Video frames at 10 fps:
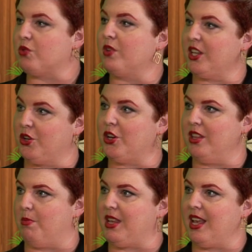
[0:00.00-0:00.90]
really good in
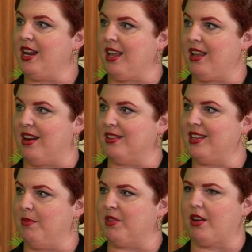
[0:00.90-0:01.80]
the beginning and it
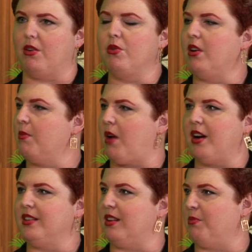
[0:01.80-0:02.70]
seems like, oh, our
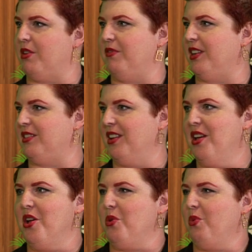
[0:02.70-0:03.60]
bodies are perfect,
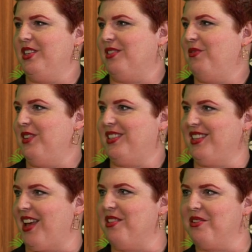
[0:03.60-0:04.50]
we just fit
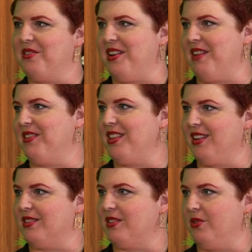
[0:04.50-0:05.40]
together and everything
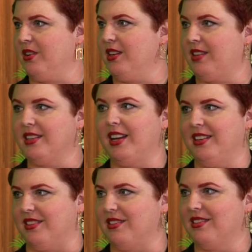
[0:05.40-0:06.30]
is so good, that
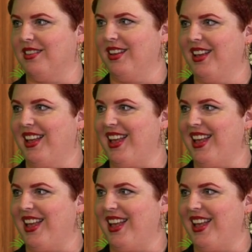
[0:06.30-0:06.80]
changes. mm.